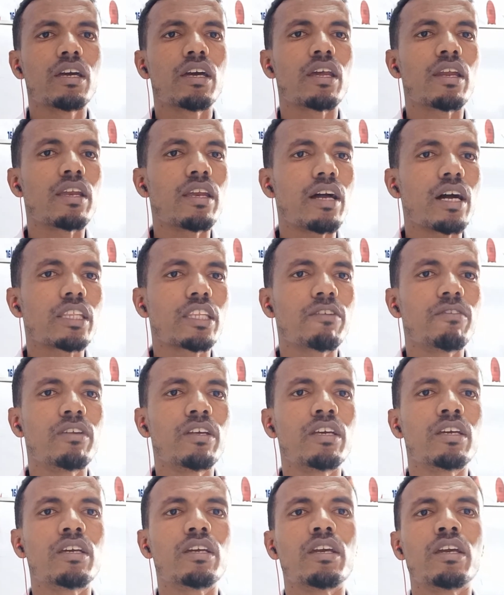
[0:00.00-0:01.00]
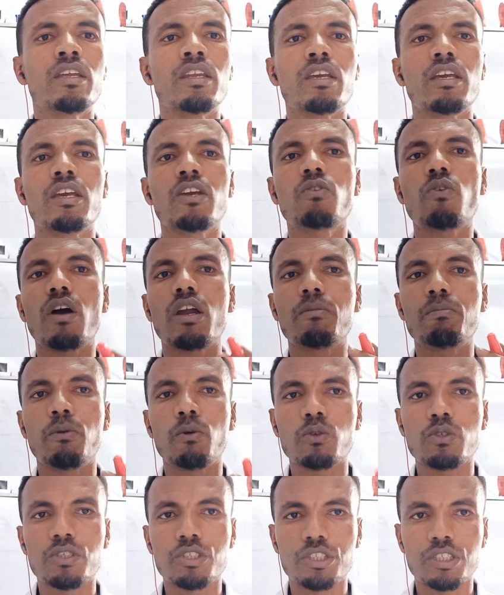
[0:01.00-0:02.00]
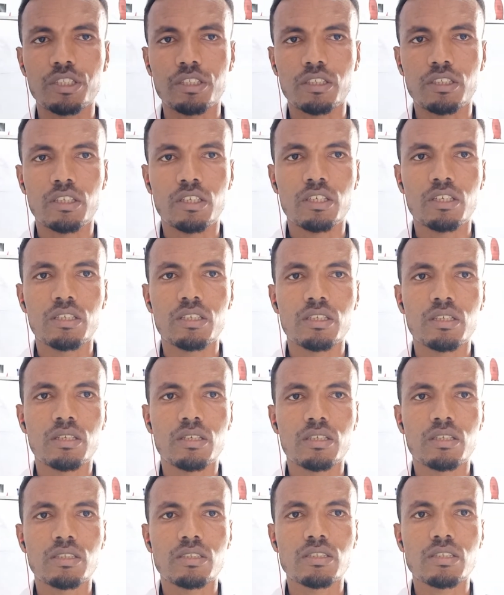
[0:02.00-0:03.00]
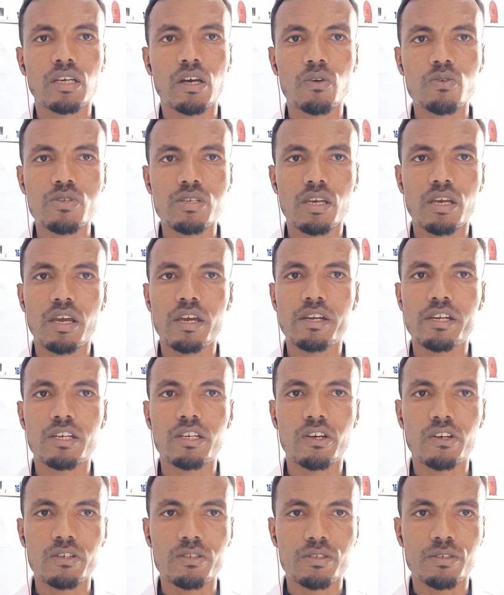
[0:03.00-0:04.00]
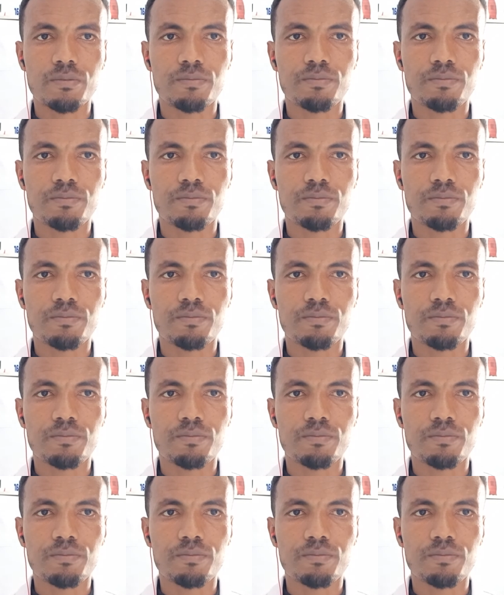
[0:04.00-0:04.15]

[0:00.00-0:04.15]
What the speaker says: relatively in equal position, south and north.